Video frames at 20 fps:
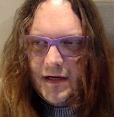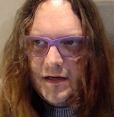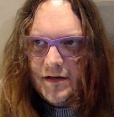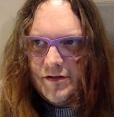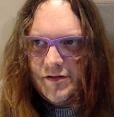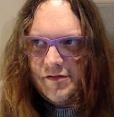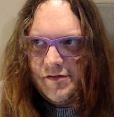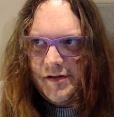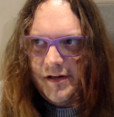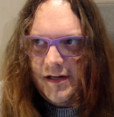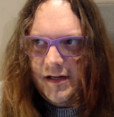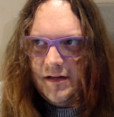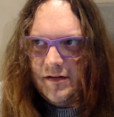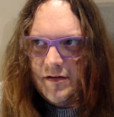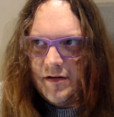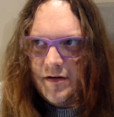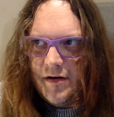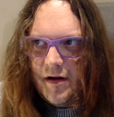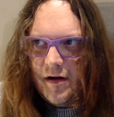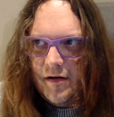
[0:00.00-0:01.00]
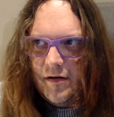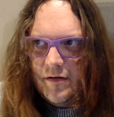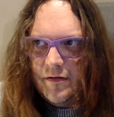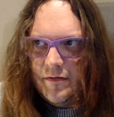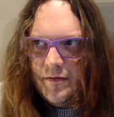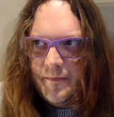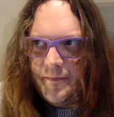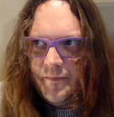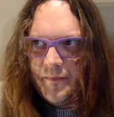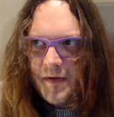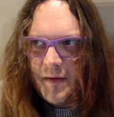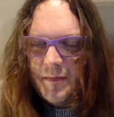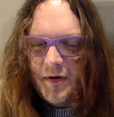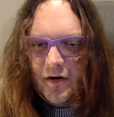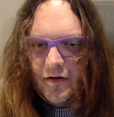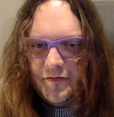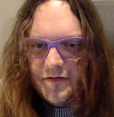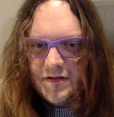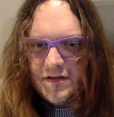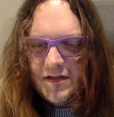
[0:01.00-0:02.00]
it's tricky to know. I mean,
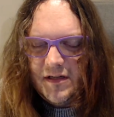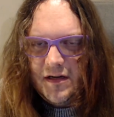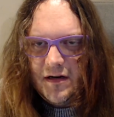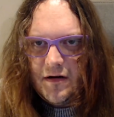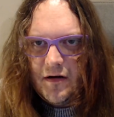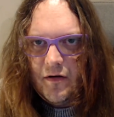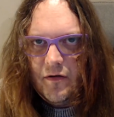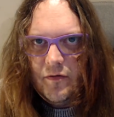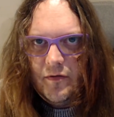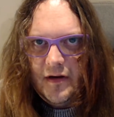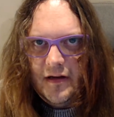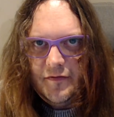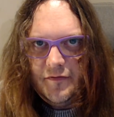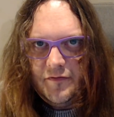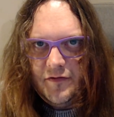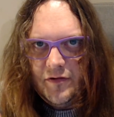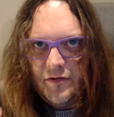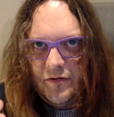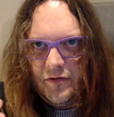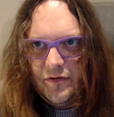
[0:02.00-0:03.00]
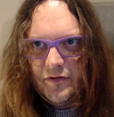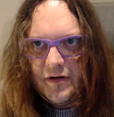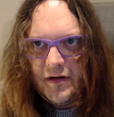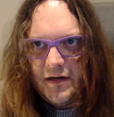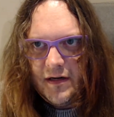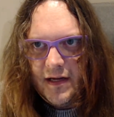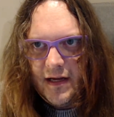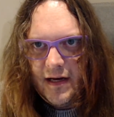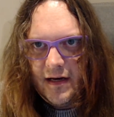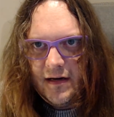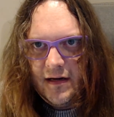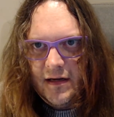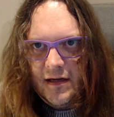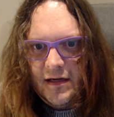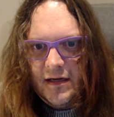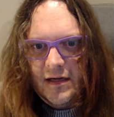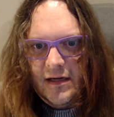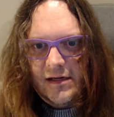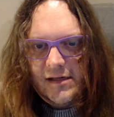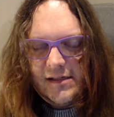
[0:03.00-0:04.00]
obviously, if you're looking at
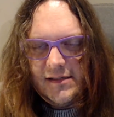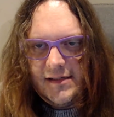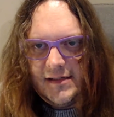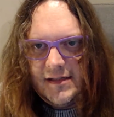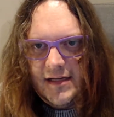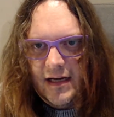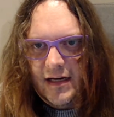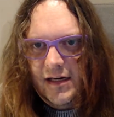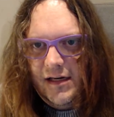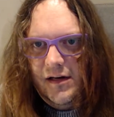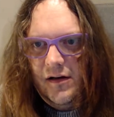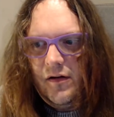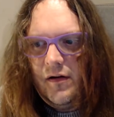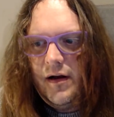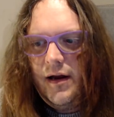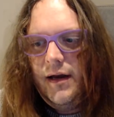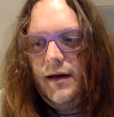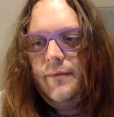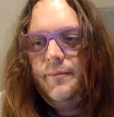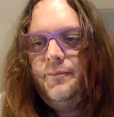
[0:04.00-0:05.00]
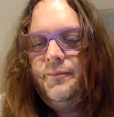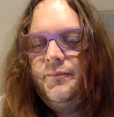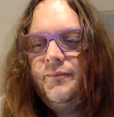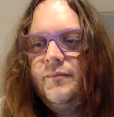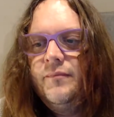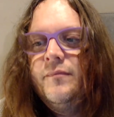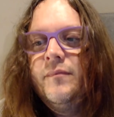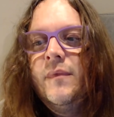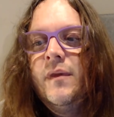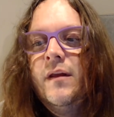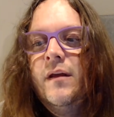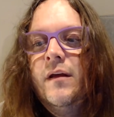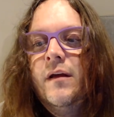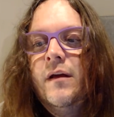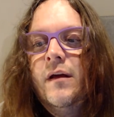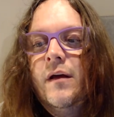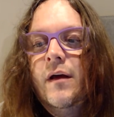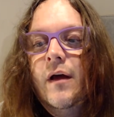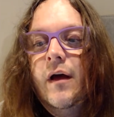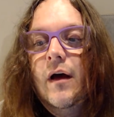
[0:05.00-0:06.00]
a steady light,
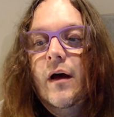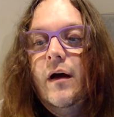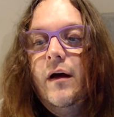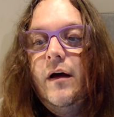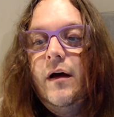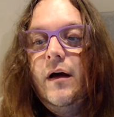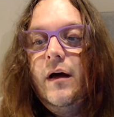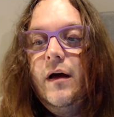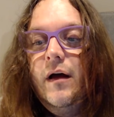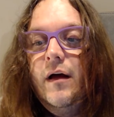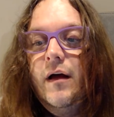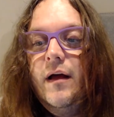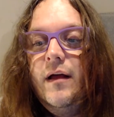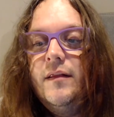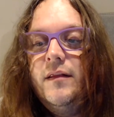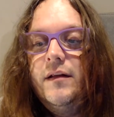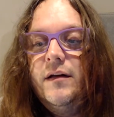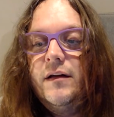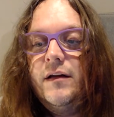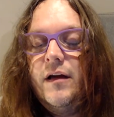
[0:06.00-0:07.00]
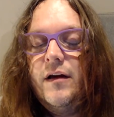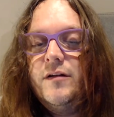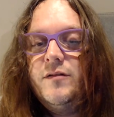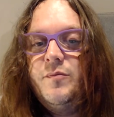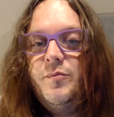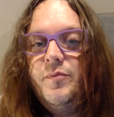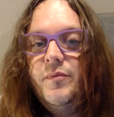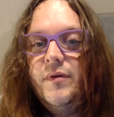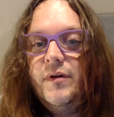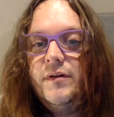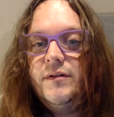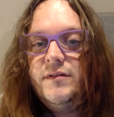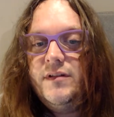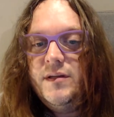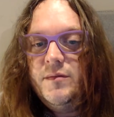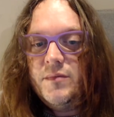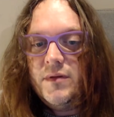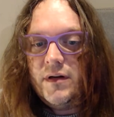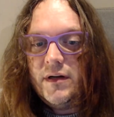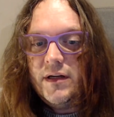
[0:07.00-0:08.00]
and then it goes
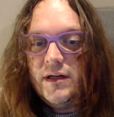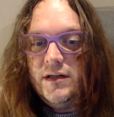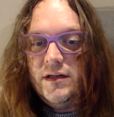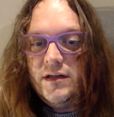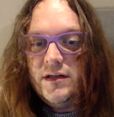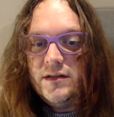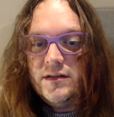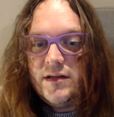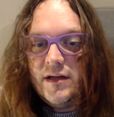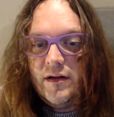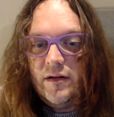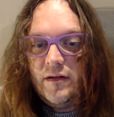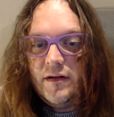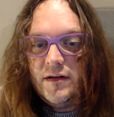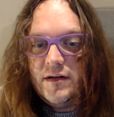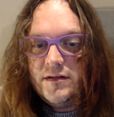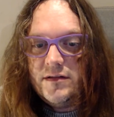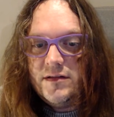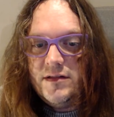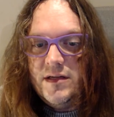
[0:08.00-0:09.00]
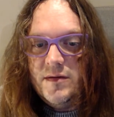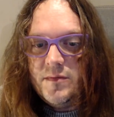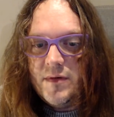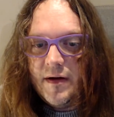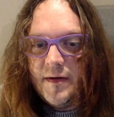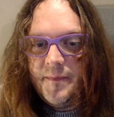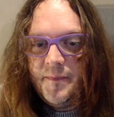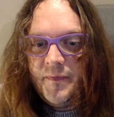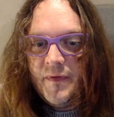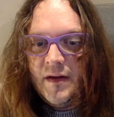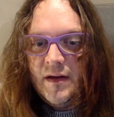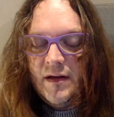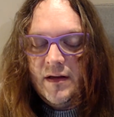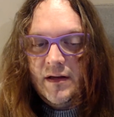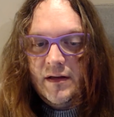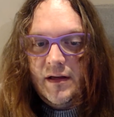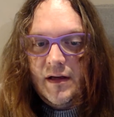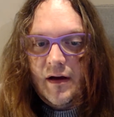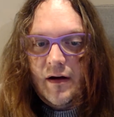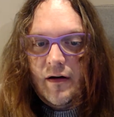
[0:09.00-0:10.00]
dimmer, you can tell that it's dimmer.
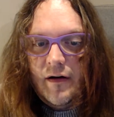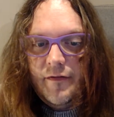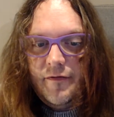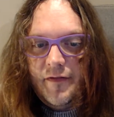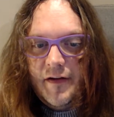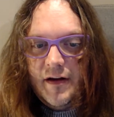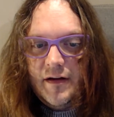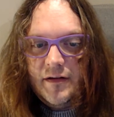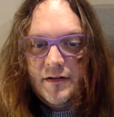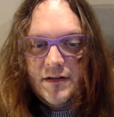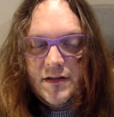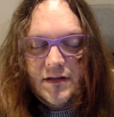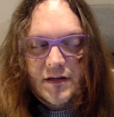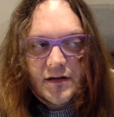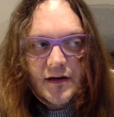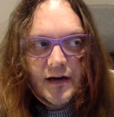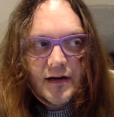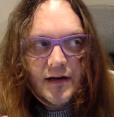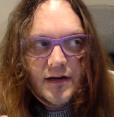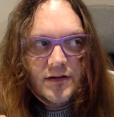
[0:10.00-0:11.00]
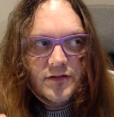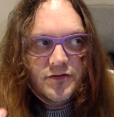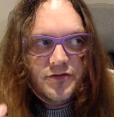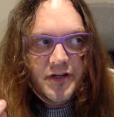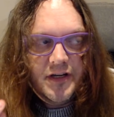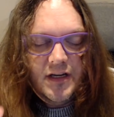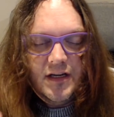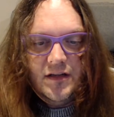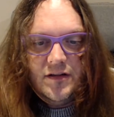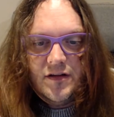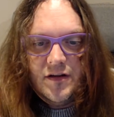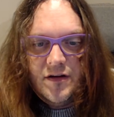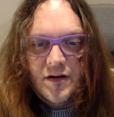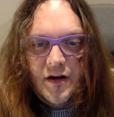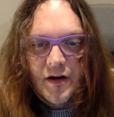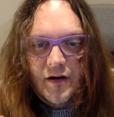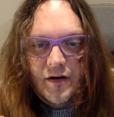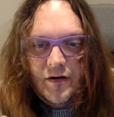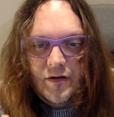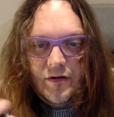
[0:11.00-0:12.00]
I found it tricky to
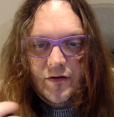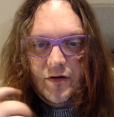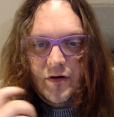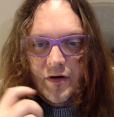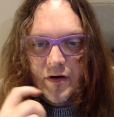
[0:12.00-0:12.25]
know